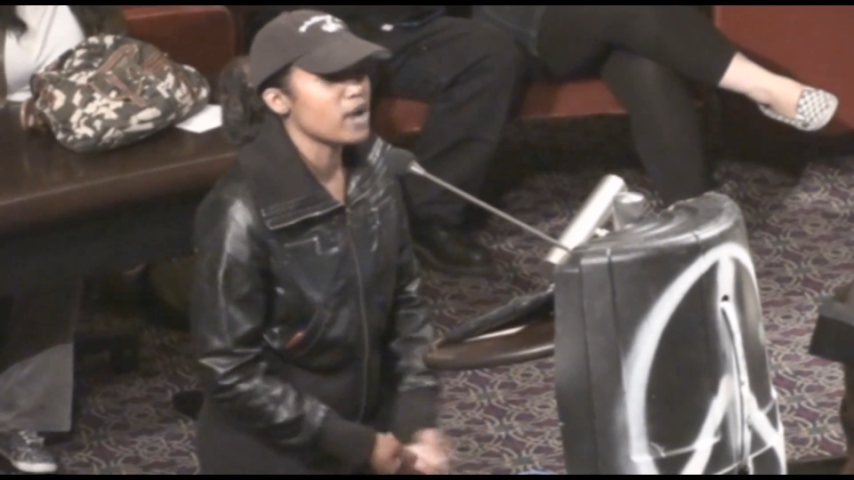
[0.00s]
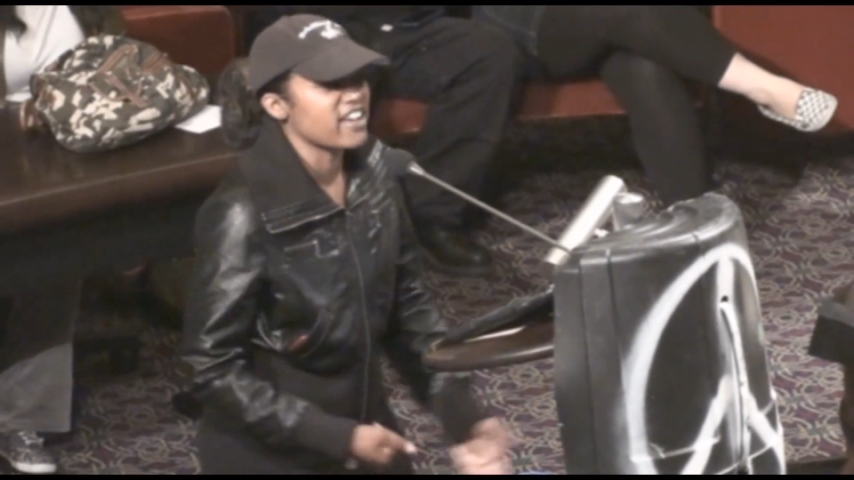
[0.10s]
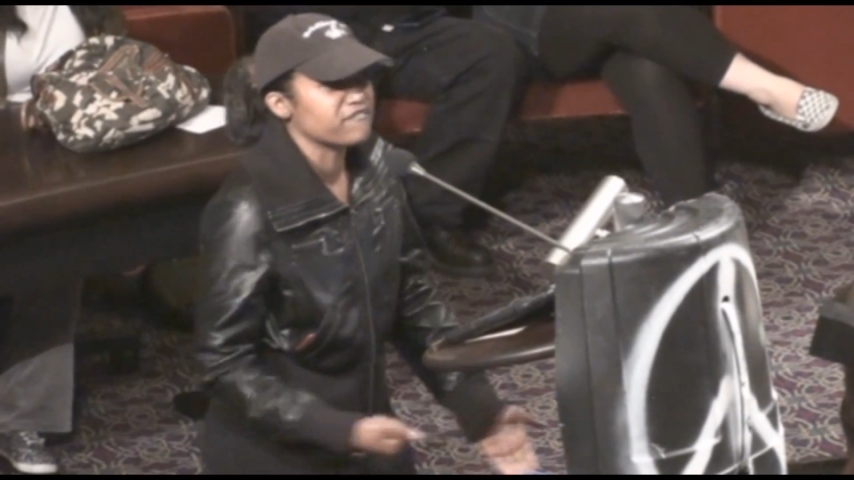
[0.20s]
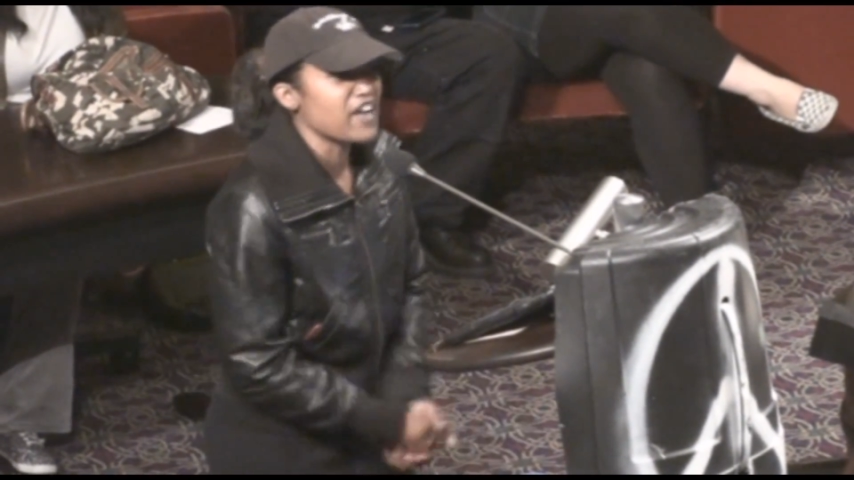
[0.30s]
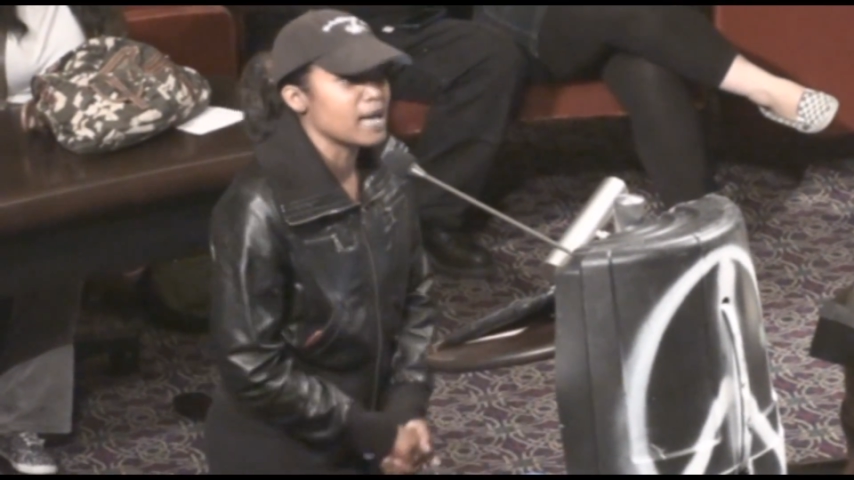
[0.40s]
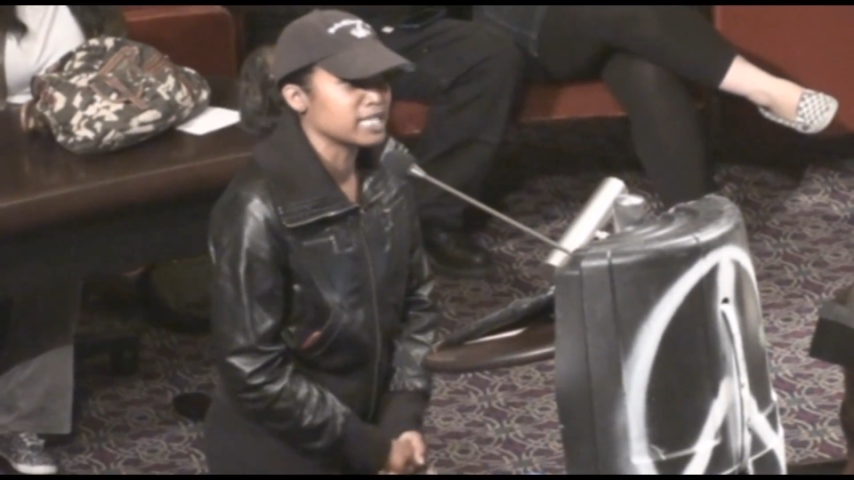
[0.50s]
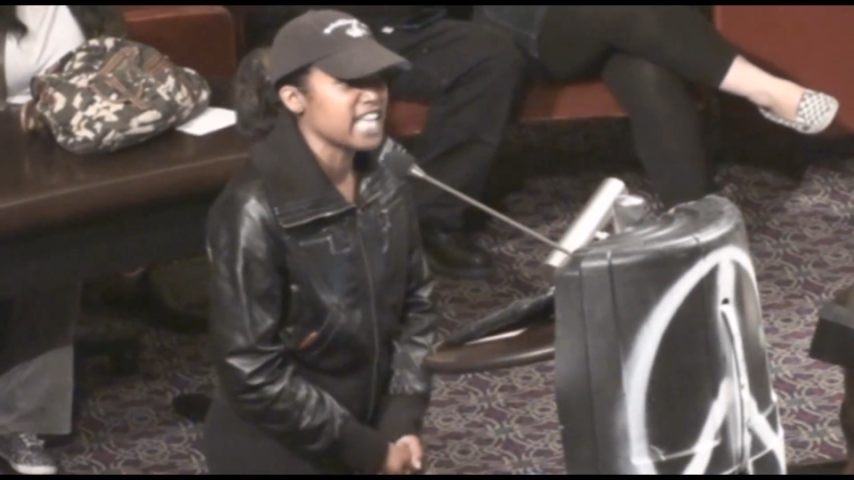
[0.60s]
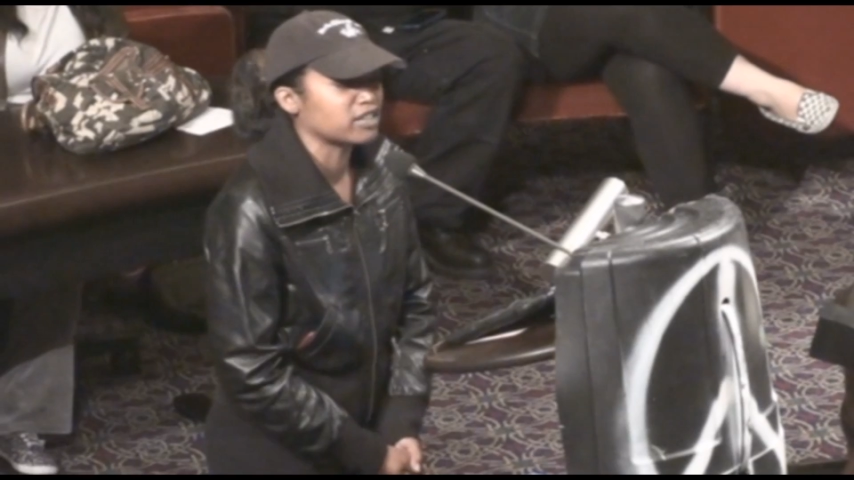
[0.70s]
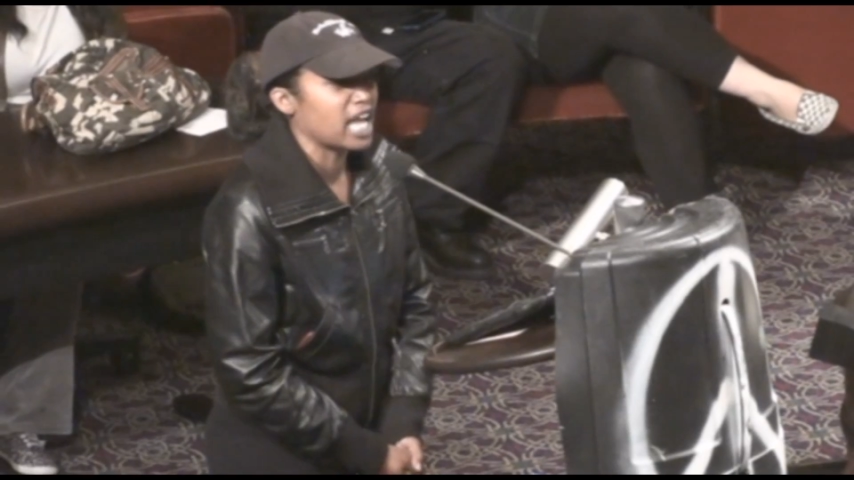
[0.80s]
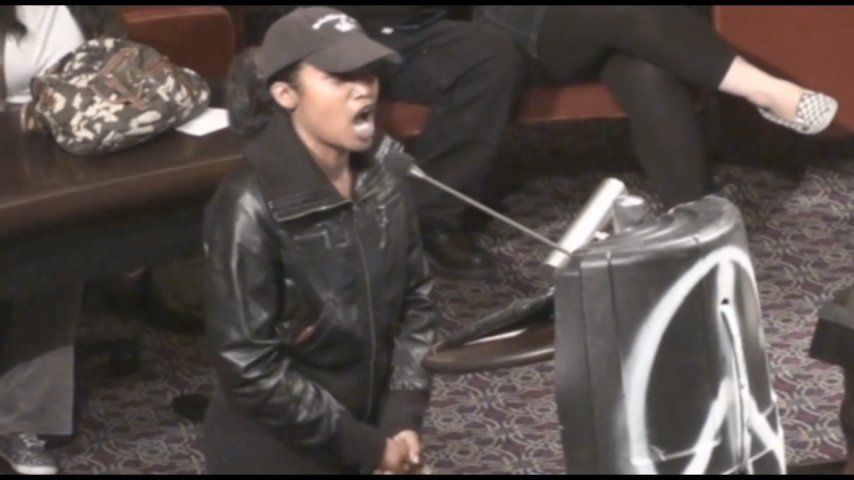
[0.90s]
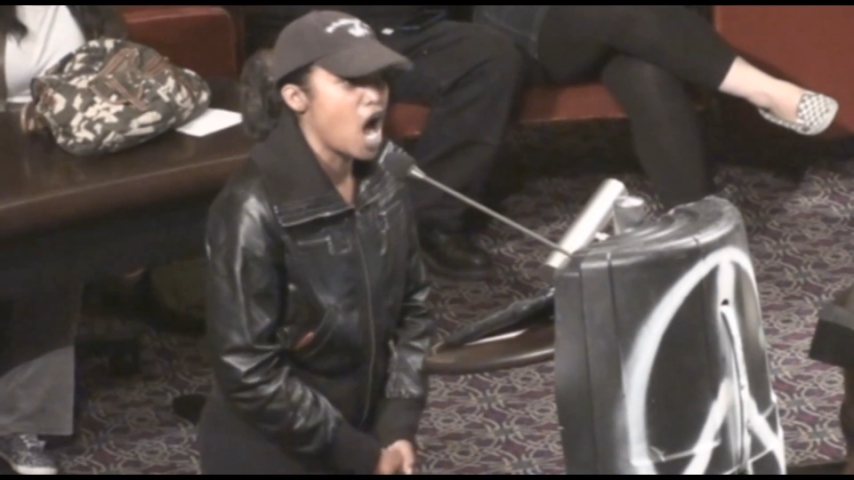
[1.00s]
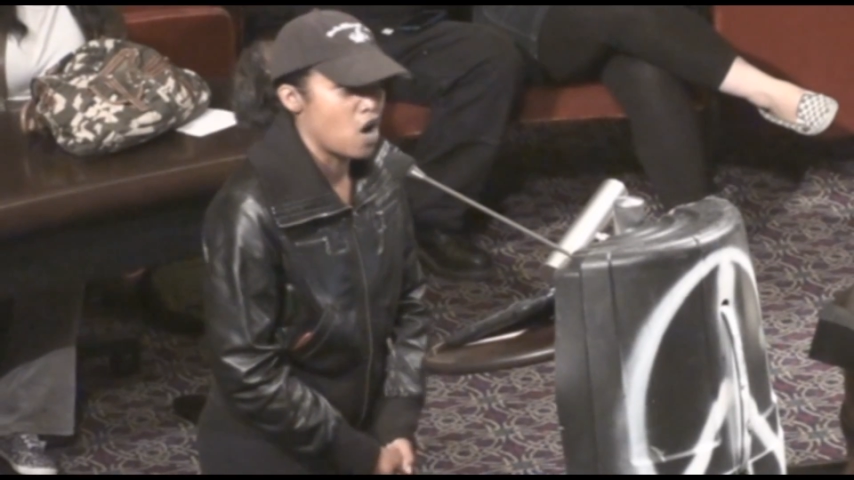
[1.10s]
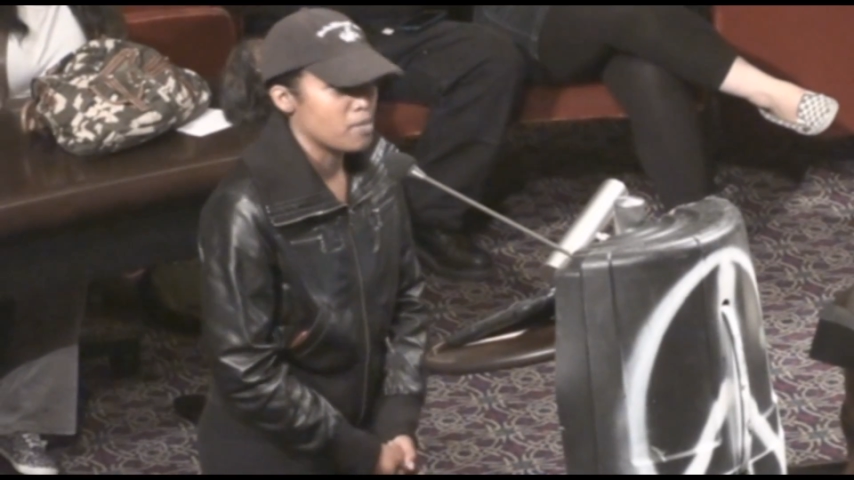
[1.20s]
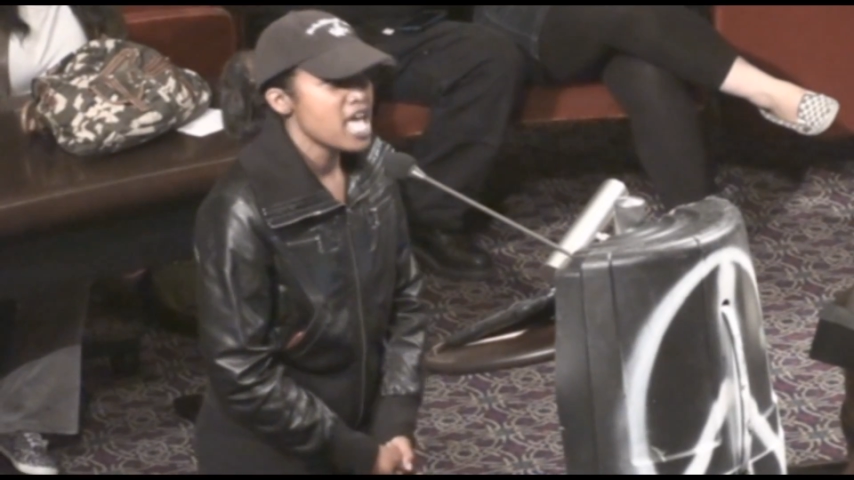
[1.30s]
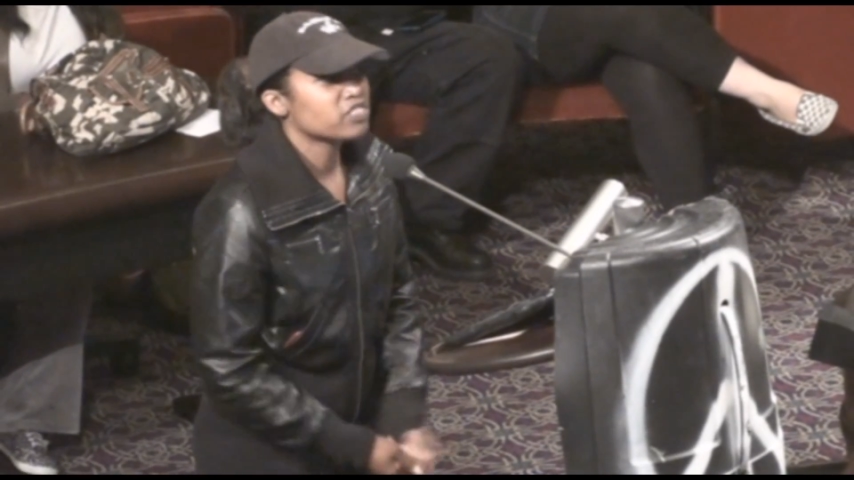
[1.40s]
dragging families out their
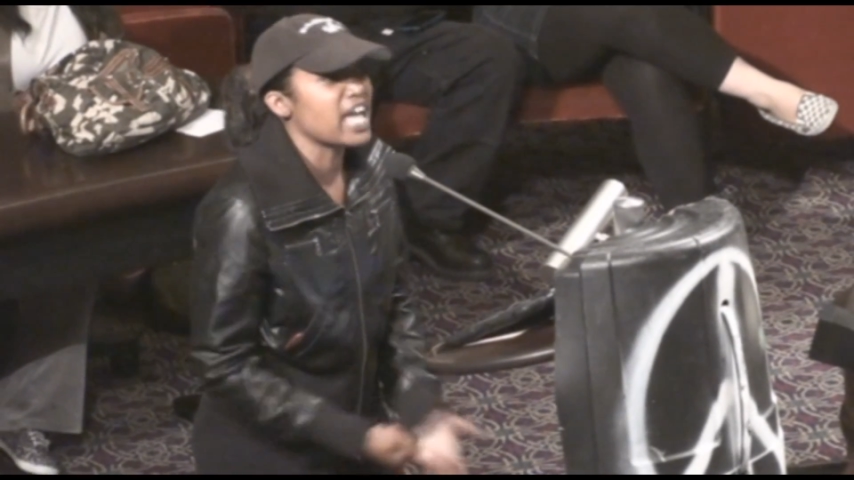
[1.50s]
home.